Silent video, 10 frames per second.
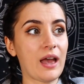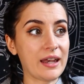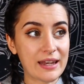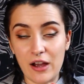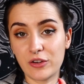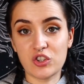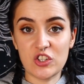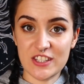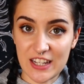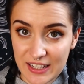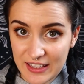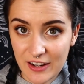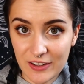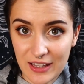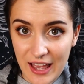and now you're just sitting
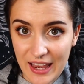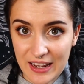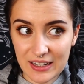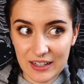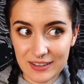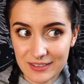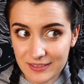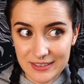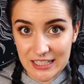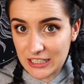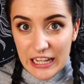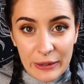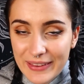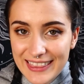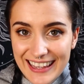there like
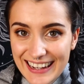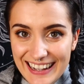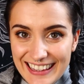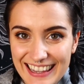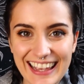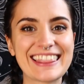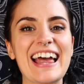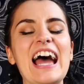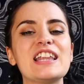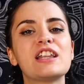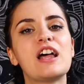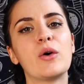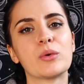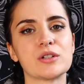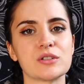dealing with it. Like, that
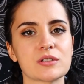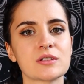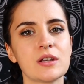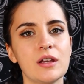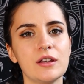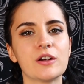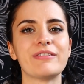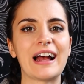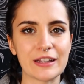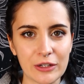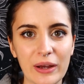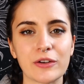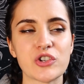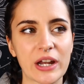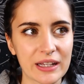lowers your value
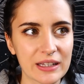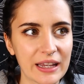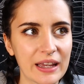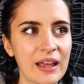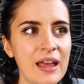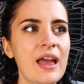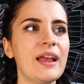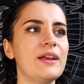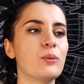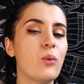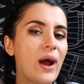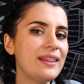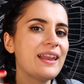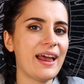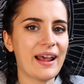energetically.
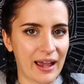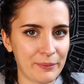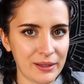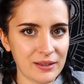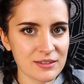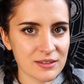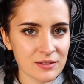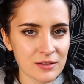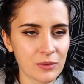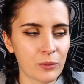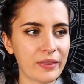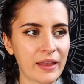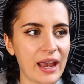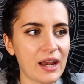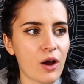When that happens, when
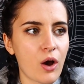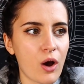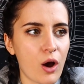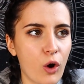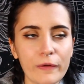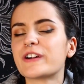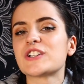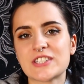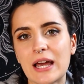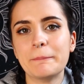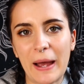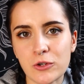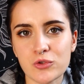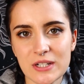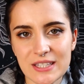they overstep
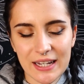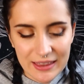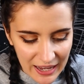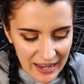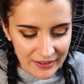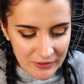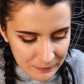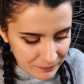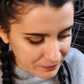boundaries like that,